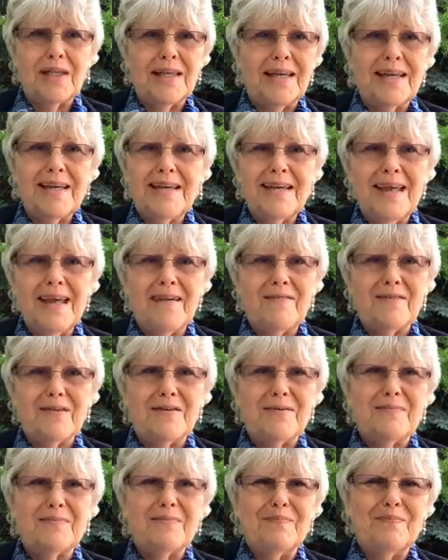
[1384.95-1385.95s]
They didn't have
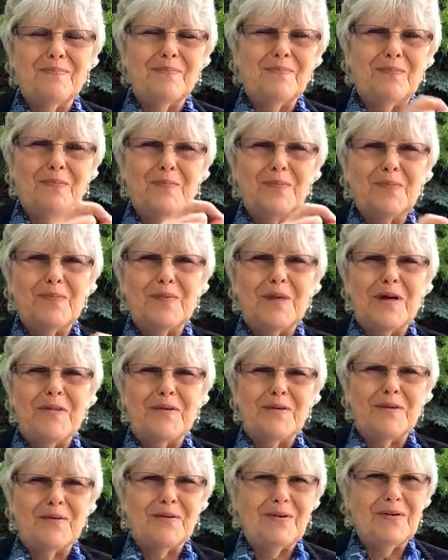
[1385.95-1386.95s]
the
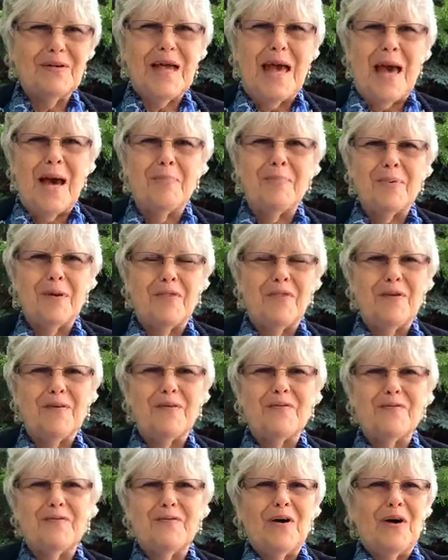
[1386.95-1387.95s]
weather app on
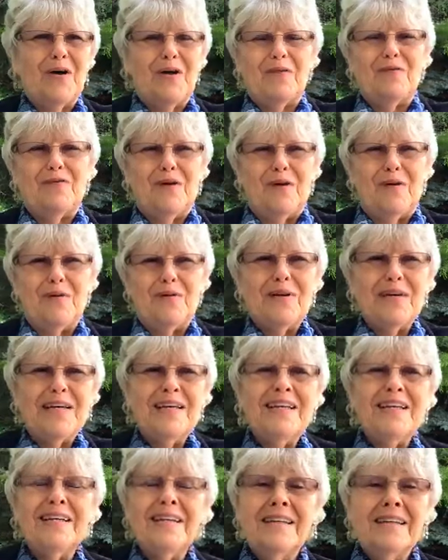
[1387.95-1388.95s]
their on a phone.
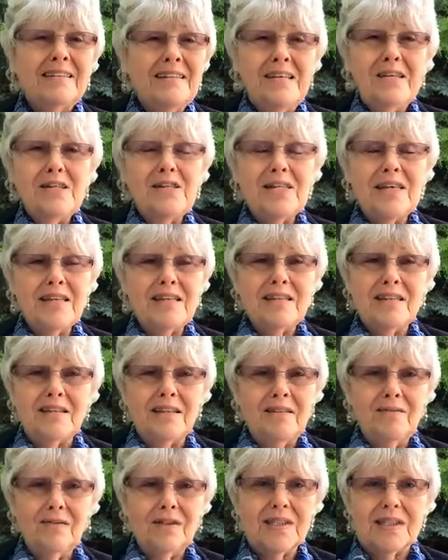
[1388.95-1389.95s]
They just had to
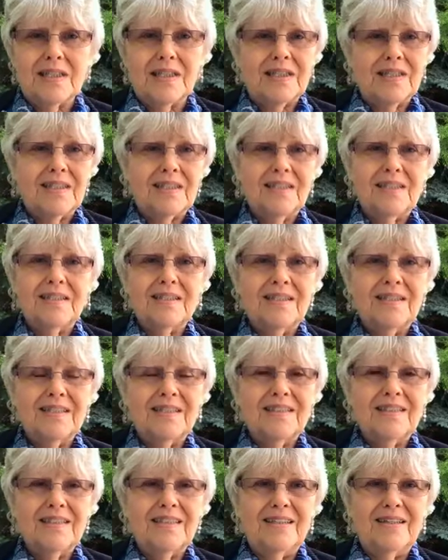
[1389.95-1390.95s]
live with it.
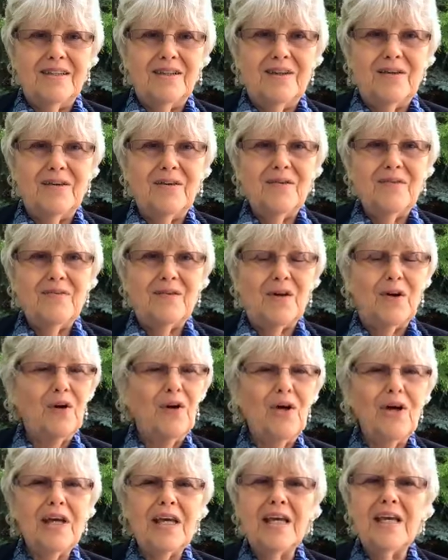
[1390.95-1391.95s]
You know, if the
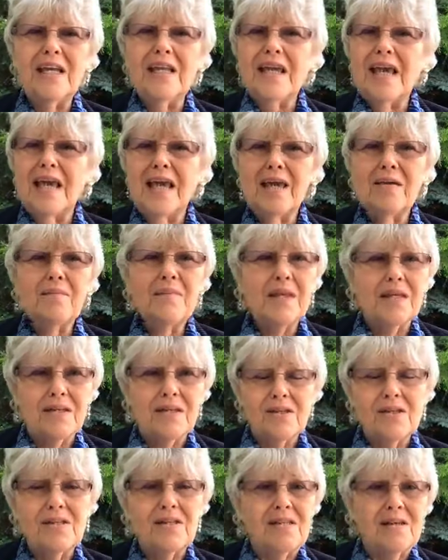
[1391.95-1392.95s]
hurricane came, they
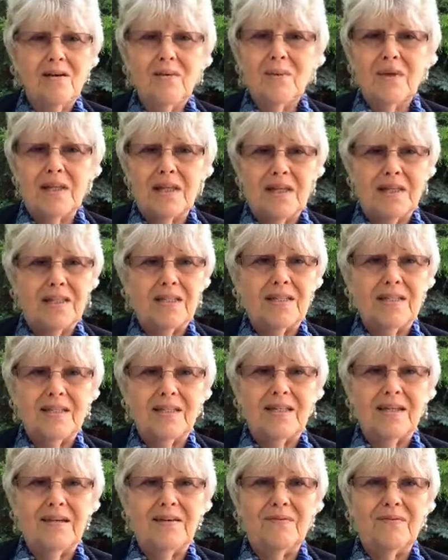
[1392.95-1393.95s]
just dealt with it.
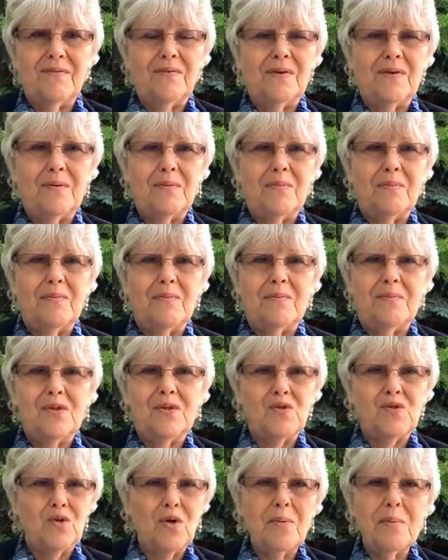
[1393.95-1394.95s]
And if a
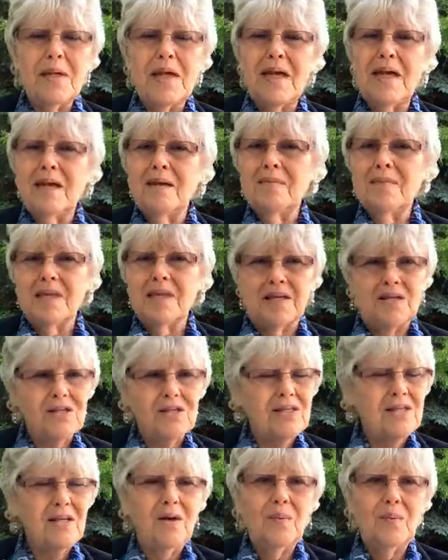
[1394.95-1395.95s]
storm came, they
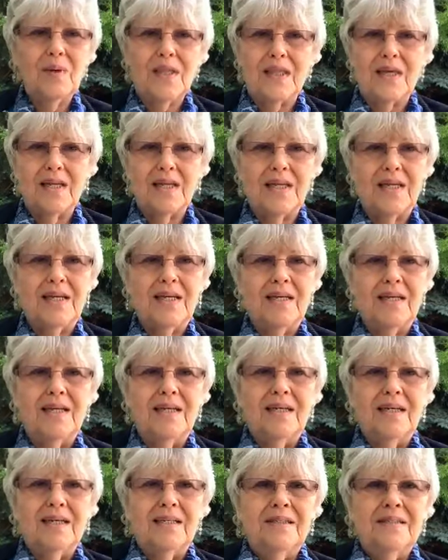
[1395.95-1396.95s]
just dealt with
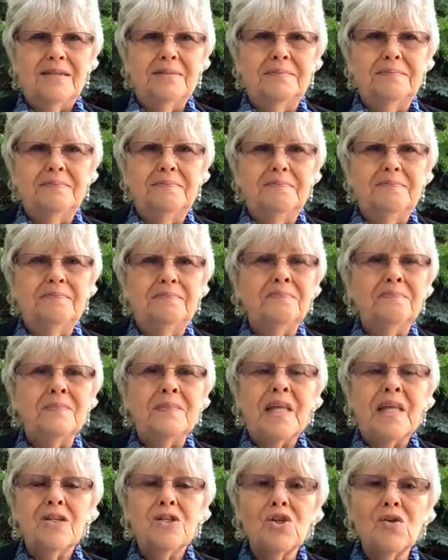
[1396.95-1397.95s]
it.
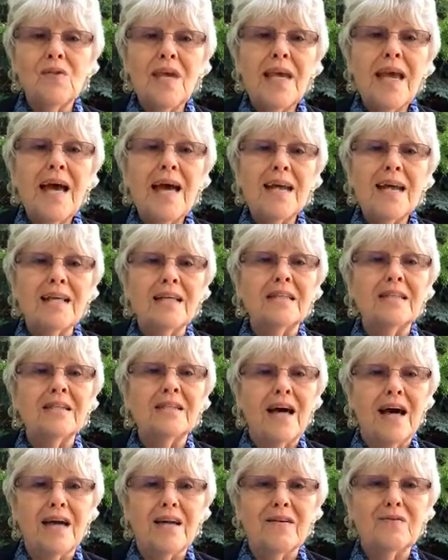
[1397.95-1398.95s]
so they had a
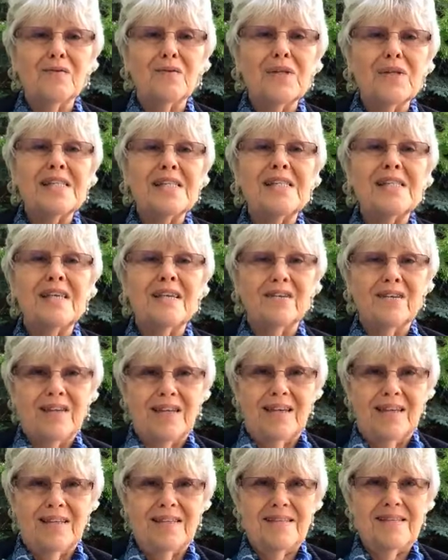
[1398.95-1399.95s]
lot of
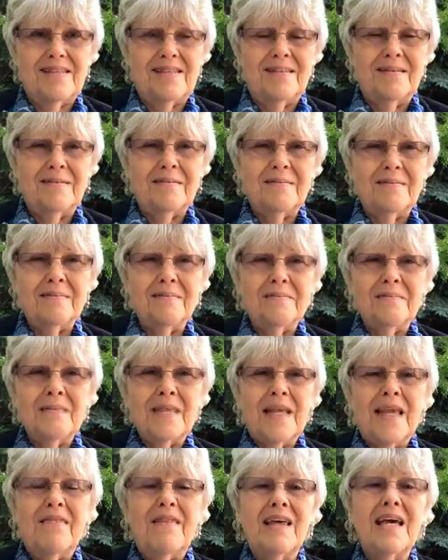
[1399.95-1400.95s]
resilience.
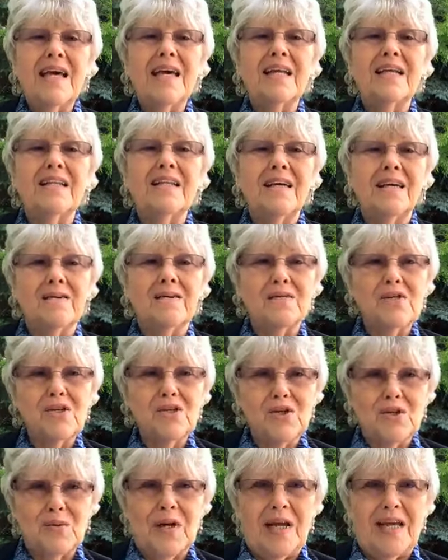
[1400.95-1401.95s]
They had a lot of
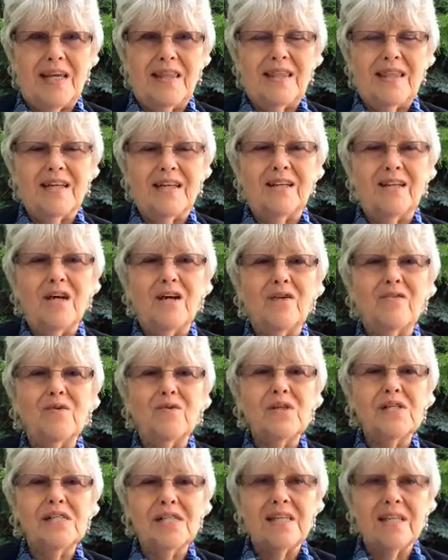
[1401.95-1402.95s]
strength and a lot of
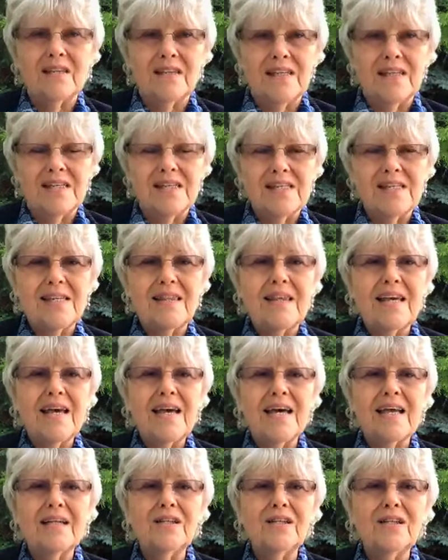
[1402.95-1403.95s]
resilience. And they
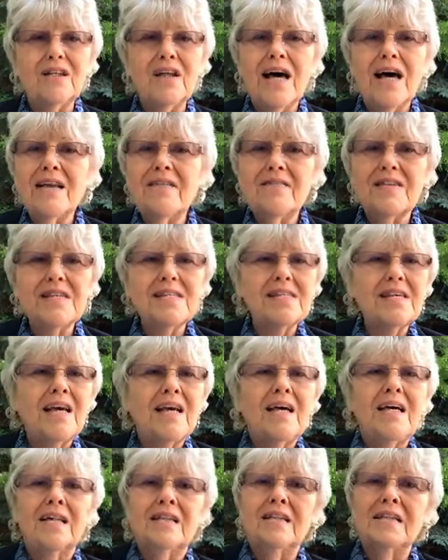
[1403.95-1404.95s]
had a lot of this
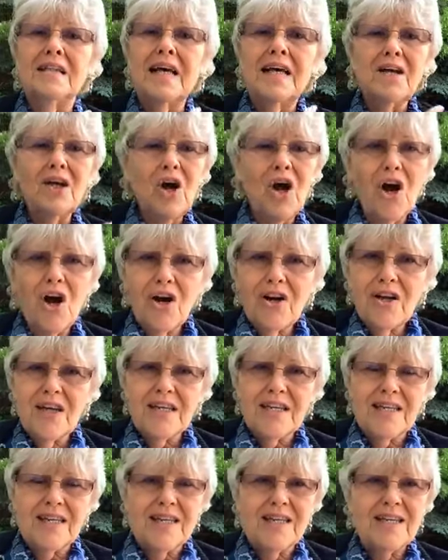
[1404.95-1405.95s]

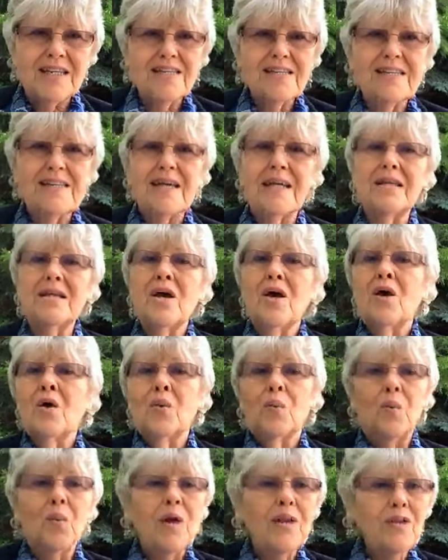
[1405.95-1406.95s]
lightheartedness that
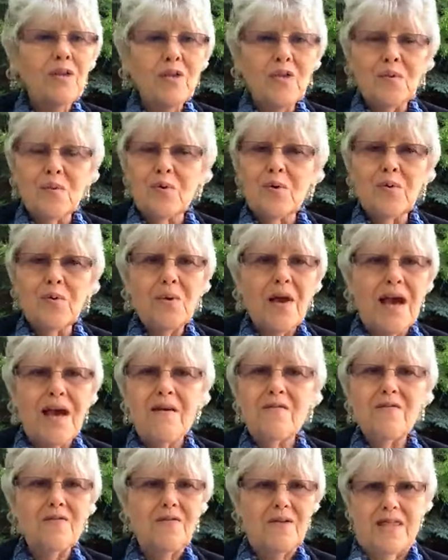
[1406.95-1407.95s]
went through
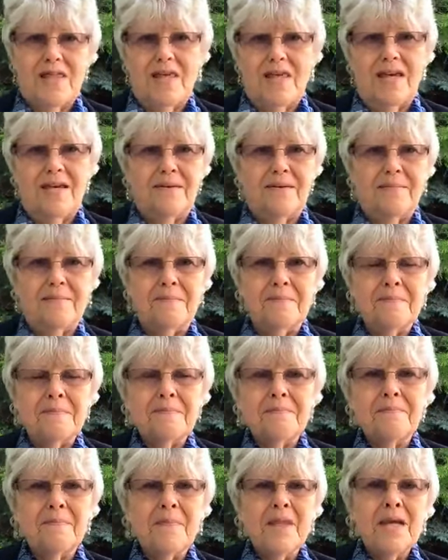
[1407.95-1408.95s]
everything.
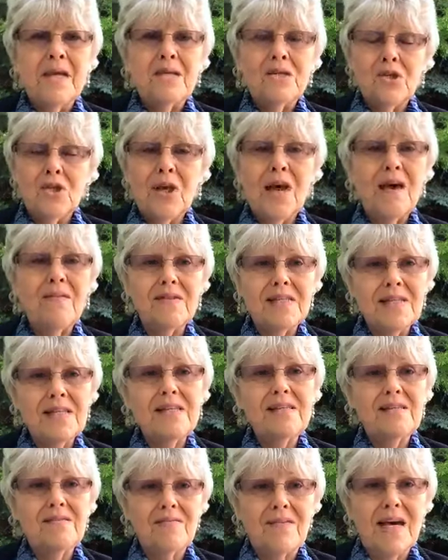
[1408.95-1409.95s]
So you have a
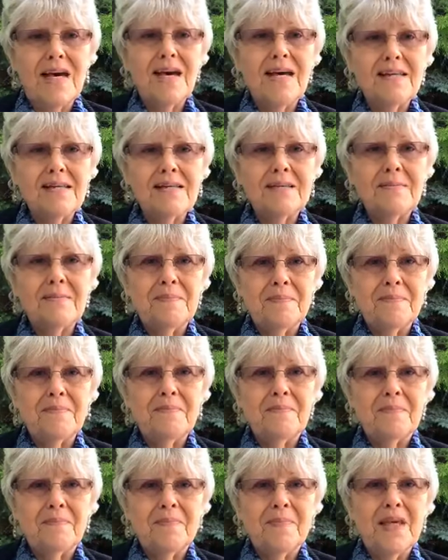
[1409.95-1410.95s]
sense of that?
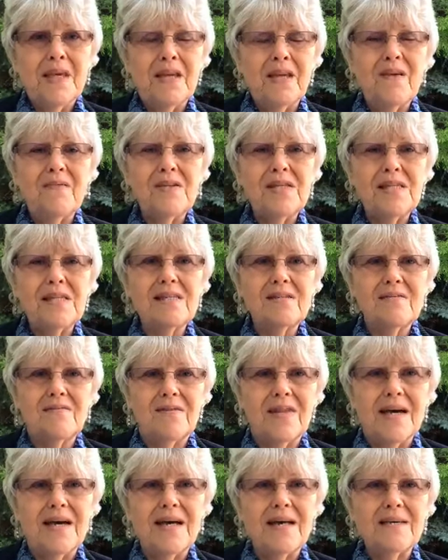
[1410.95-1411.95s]
Can you have a sense of
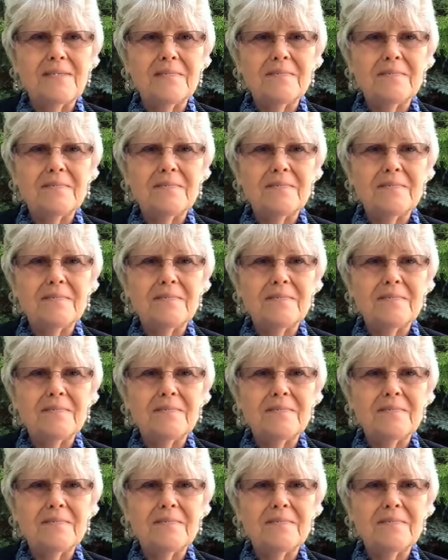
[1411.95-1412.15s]
that?